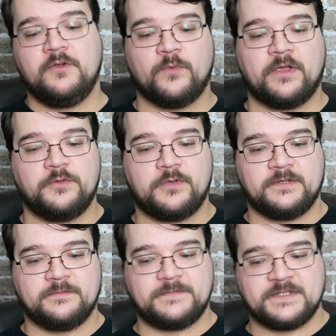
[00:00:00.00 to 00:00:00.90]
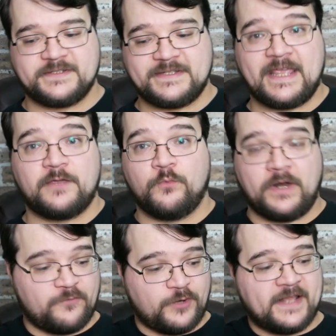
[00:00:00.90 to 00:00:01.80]
where you can just take
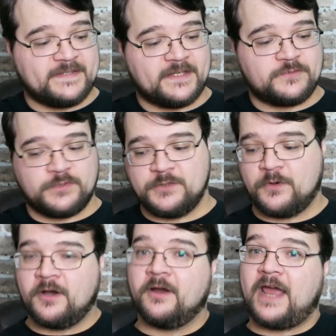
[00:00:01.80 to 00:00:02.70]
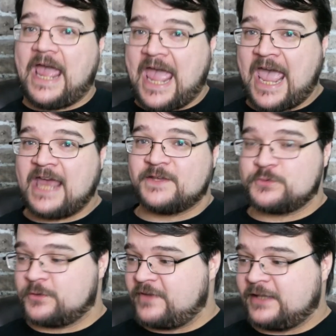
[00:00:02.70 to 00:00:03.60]
whatever ancestry you are, add a
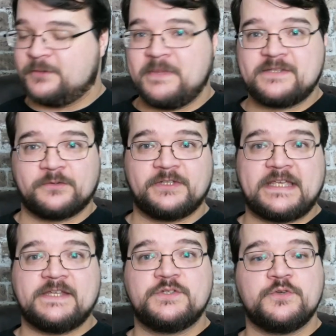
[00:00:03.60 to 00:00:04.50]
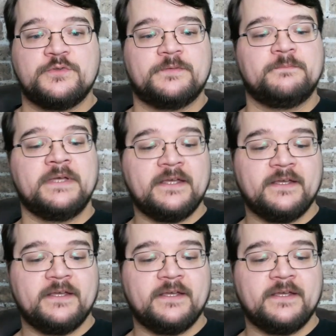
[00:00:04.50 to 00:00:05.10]
sort of elemental lean to them,